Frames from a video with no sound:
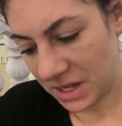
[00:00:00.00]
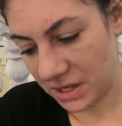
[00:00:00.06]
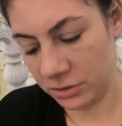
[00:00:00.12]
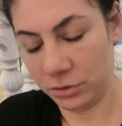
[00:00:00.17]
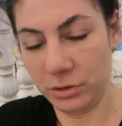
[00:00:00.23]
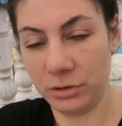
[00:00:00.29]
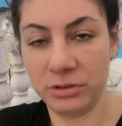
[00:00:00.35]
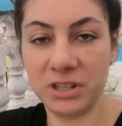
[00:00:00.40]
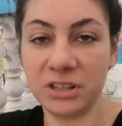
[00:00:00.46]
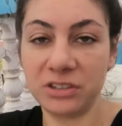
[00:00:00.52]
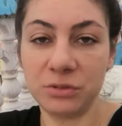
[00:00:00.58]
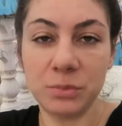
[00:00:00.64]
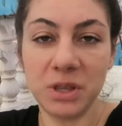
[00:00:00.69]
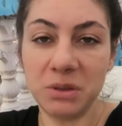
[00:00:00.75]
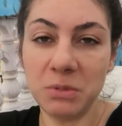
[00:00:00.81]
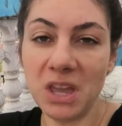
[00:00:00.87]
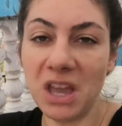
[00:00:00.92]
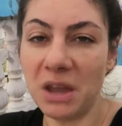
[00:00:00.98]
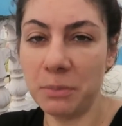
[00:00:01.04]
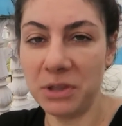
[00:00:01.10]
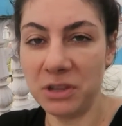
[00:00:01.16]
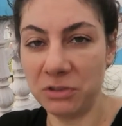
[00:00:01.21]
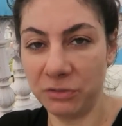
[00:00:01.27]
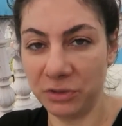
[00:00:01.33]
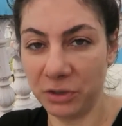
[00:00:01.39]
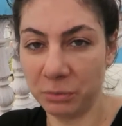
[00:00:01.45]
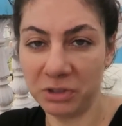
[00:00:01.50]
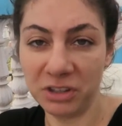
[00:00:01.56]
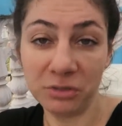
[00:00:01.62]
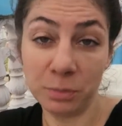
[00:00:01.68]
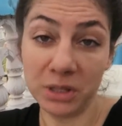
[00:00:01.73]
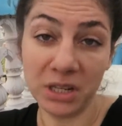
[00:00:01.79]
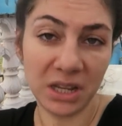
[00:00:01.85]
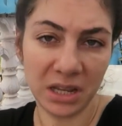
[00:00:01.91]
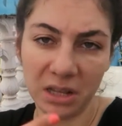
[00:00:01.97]
I don't know, it doesn't make me happy to film this,
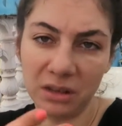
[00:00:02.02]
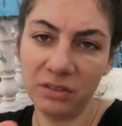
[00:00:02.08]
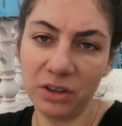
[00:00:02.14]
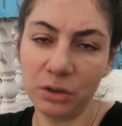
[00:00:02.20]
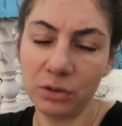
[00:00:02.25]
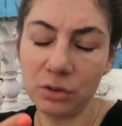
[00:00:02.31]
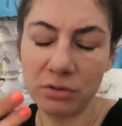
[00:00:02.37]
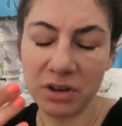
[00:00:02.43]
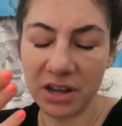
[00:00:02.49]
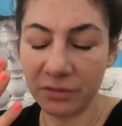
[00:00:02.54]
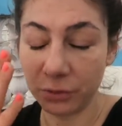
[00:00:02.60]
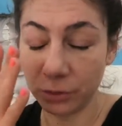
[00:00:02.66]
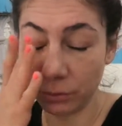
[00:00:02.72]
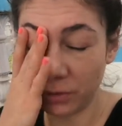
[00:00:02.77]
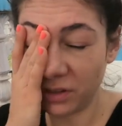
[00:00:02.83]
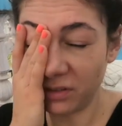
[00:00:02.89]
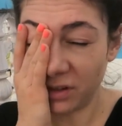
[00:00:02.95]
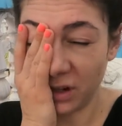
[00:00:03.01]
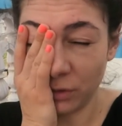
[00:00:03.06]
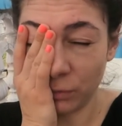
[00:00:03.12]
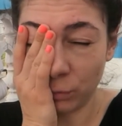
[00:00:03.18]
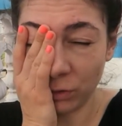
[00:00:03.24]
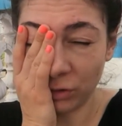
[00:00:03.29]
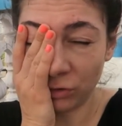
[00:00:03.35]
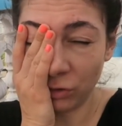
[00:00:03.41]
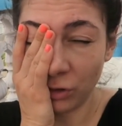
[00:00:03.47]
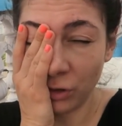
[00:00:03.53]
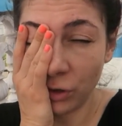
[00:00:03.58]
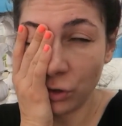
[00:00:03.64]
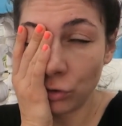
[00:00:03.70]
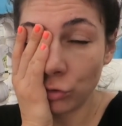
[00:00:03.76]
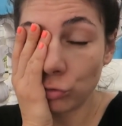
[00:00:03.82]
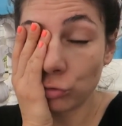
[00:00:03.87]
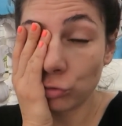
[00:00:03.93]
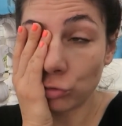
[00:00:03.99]
but I can tell you afterwards. And it was
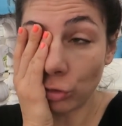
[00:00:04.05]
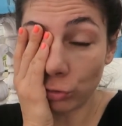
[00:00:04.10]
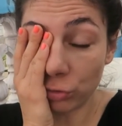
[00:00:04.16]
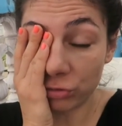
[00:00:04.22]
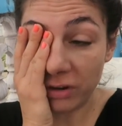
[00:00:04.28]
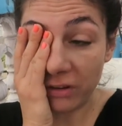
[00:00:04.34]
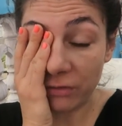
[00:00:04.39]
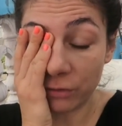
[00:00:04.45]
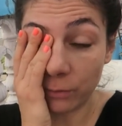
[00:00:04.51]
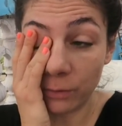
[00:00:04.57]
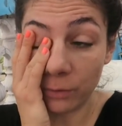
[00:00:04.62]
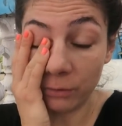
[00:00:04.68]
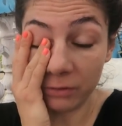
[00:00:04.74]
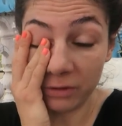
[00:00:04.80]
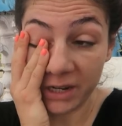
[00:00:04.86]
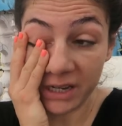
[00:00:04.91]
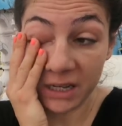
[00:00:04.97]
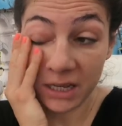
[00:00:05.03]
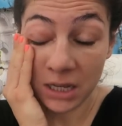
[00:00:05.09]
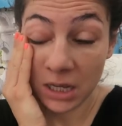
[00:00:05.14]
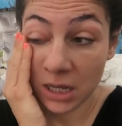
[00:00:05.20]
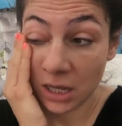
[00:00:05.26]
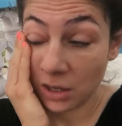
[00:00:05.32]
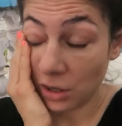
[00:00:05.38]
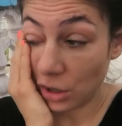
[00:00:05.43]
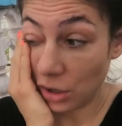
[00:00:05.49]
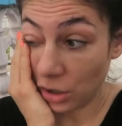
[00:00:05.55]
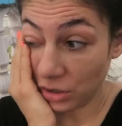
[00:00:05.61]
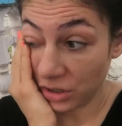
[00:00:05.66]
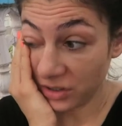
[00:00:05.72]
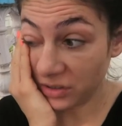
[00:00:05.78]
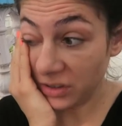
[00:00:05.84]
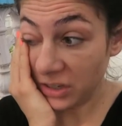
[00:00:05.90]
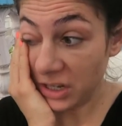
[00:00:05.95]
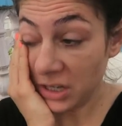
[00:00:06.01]
so stressful. Like,
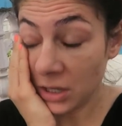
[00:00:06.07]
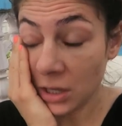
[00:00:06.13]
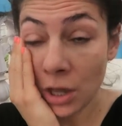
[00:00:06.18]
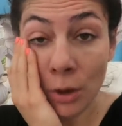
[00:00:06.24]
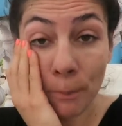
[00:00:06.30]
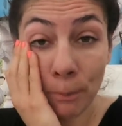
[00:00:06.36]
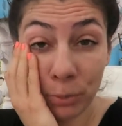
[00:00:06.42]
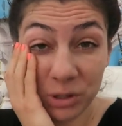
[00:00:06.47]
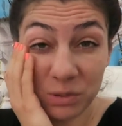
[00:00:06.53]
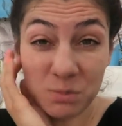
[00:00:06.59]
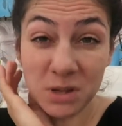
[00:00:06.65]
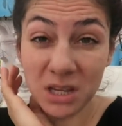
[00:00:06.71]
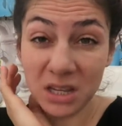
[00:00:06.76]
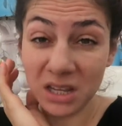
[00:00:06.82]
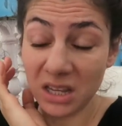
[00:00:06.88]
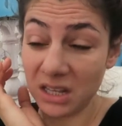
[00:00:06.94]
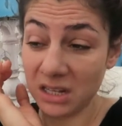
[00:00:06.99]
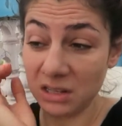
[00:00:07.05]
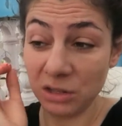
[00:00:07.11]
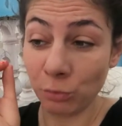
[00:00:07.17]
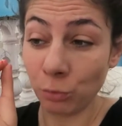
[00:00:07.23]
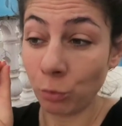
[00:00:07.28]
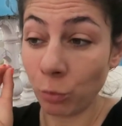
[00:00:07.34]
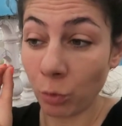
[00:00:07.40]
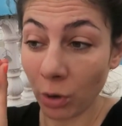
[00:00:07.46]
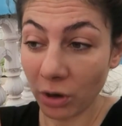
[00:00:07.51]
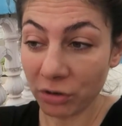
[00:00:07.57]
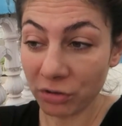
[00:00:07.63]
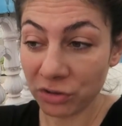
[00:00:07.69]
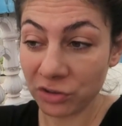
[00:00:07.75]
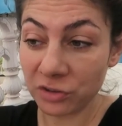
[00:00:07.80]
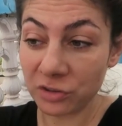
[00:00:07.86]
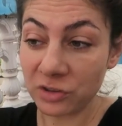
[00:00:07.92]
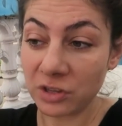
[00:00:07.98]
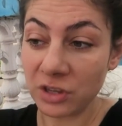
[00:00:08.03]
honestly, put me in the
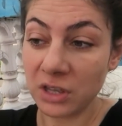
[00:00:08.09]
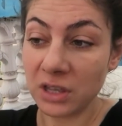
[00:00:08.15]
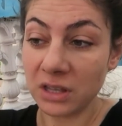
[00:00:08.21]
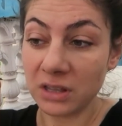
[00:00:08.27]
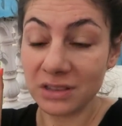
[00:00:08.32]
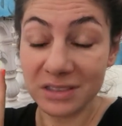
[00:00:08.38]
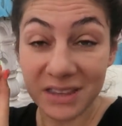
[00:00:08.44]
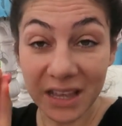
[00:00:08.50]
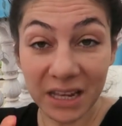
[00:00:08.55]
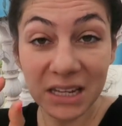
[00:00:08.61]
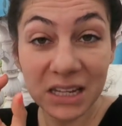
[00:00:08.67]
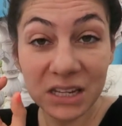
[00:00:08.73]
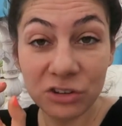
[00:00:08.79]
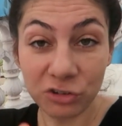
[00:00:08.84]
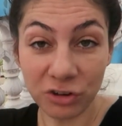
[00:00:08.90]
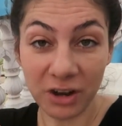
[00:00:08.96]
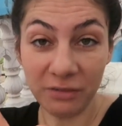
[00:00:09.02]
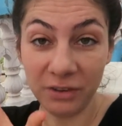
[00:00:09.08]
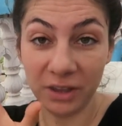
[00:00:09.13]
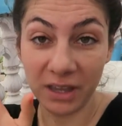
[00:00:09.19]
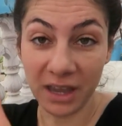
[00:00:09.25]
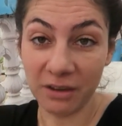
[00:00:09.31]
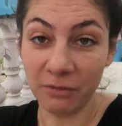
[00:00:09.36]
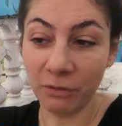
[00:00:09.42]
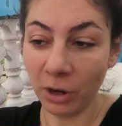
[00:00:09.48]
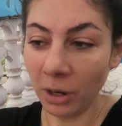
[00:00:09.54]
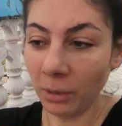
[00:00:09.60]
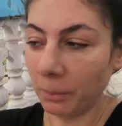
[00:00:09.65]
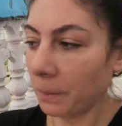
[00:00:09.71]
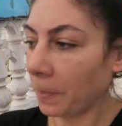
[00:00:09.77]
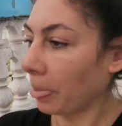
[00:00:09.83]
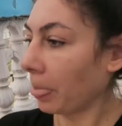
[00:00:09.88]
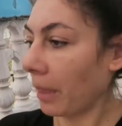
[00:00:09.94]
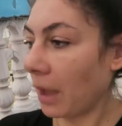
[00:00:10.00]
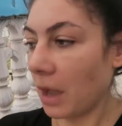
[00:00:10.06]
worst Delhi traffic ever.
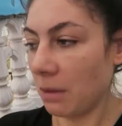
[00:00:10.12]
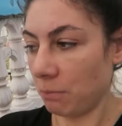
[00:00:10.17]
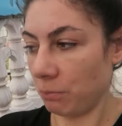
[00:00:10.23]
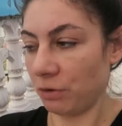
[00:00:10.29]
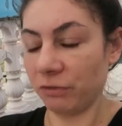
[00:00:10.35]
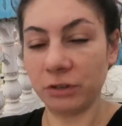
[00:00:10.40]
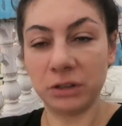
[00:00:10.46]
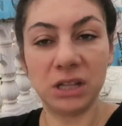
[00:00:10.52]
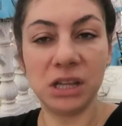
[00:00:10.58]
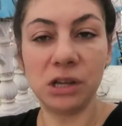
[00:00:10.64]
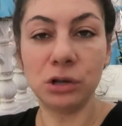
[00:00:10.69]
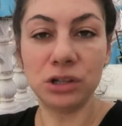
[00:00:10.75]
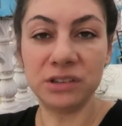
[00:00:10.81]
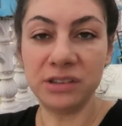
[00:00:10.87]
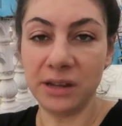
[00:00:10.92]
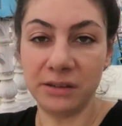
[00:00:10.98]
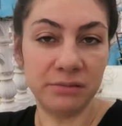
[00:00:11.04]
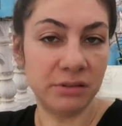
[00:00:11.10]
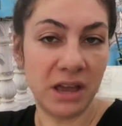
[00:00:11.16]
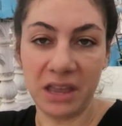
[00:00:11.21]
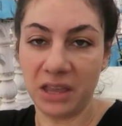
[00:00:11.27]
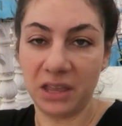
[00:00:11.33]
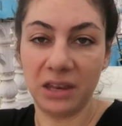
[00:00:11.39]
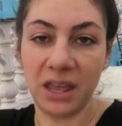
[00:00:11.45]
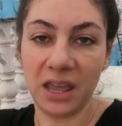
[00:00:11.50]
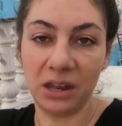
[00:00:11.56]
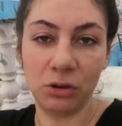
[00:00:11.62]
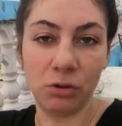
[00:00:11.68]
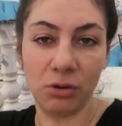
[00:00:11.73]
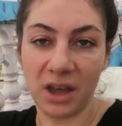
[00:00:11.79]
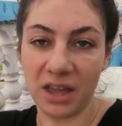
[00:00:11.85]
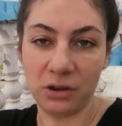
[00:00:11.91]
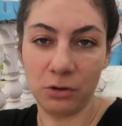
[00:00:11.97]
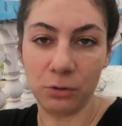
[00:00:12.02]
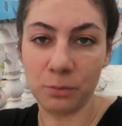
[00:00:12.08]
I'm perfectly content. I can handle.
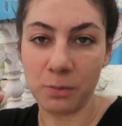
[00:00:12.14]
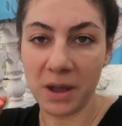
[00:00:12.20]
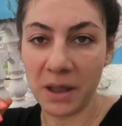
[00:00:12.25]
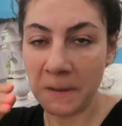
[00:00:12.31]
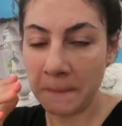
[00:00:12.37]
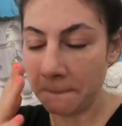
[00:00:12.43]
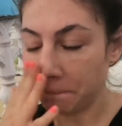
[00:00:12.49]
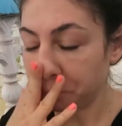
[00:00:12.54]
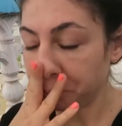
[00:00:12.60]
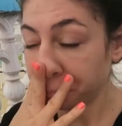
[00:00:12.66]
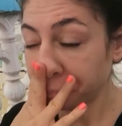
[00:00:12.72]
I don't mind.